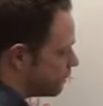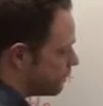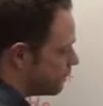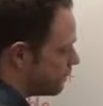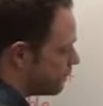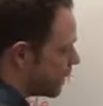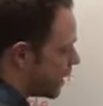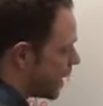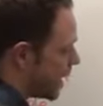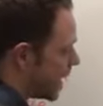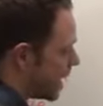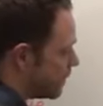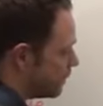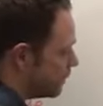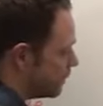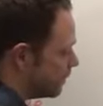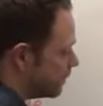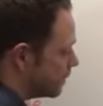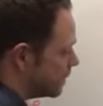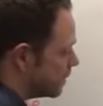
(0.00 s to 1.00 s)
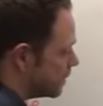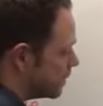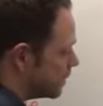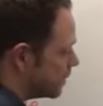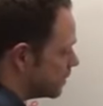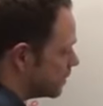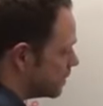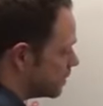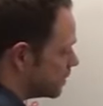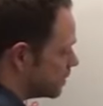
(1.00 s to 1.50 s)
5
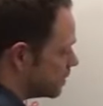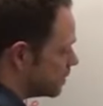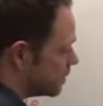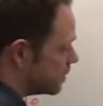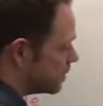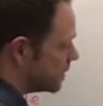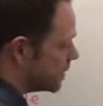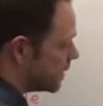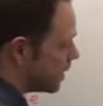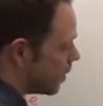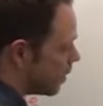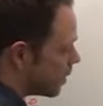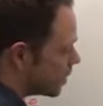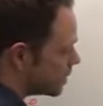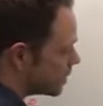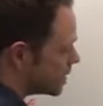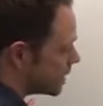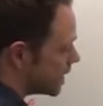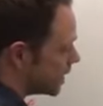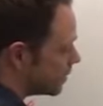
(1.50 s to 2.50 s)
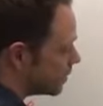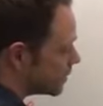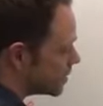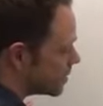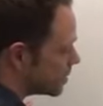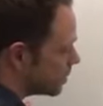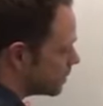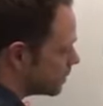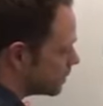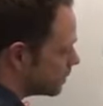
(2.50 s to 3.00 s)
CR
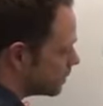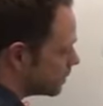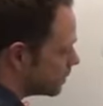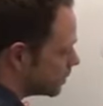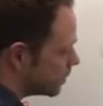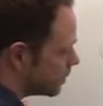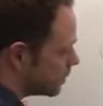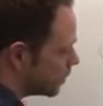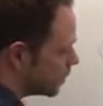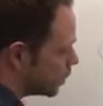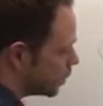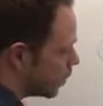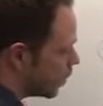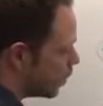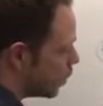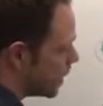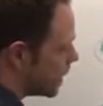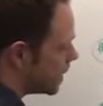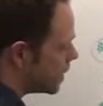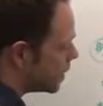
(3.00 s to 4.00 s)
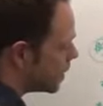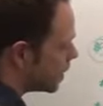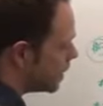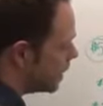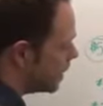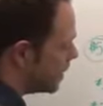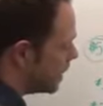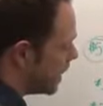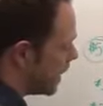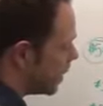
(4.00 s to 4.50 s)
sales a week
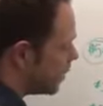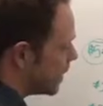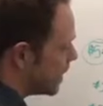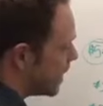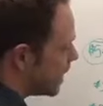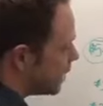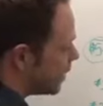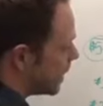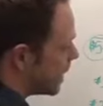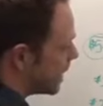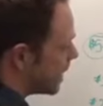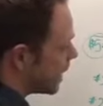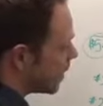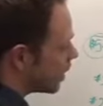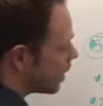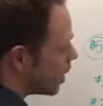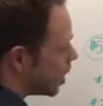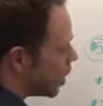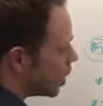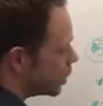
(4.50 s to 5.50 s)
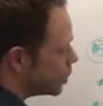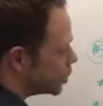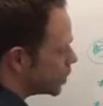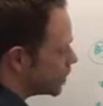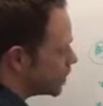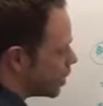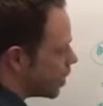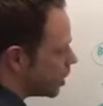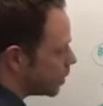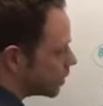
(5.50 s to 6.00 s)
and we get paid out
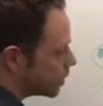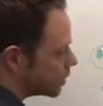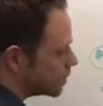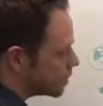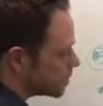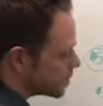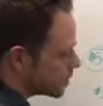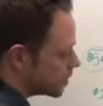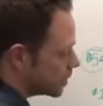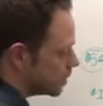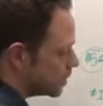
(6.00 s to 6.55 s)
$100